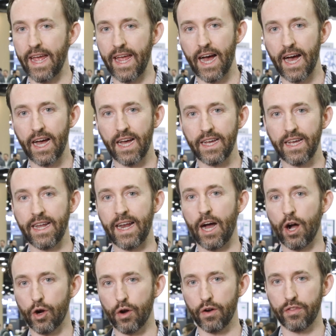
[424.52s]
AI and
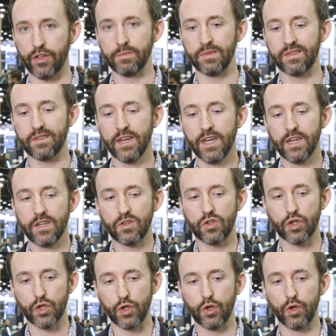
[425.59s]
algorithms
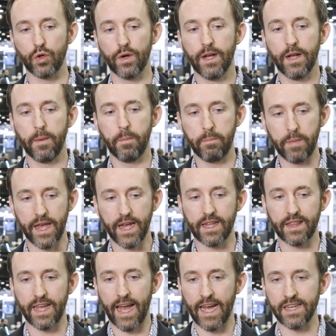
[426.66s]
to make
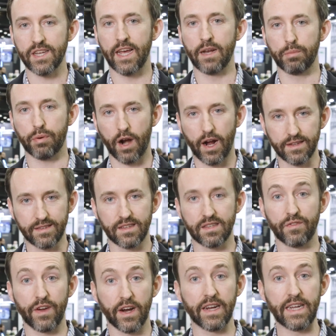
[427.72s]
the end-to-end process
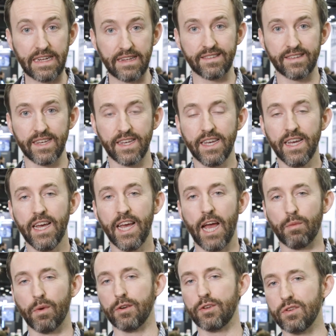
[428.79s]
very easy
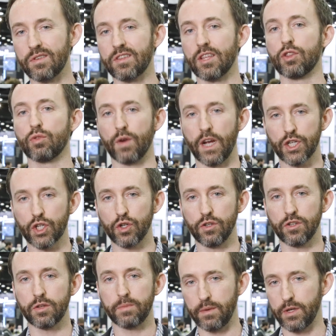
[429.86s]
and reduce the
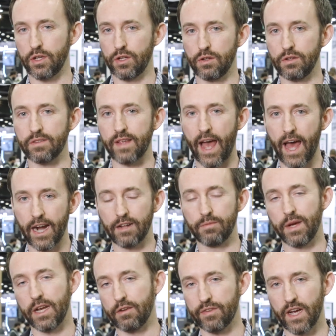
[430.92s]
threshold to be able to use additive
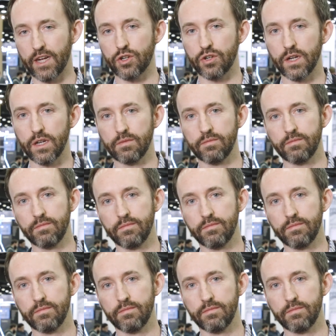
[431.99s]
manufacturing.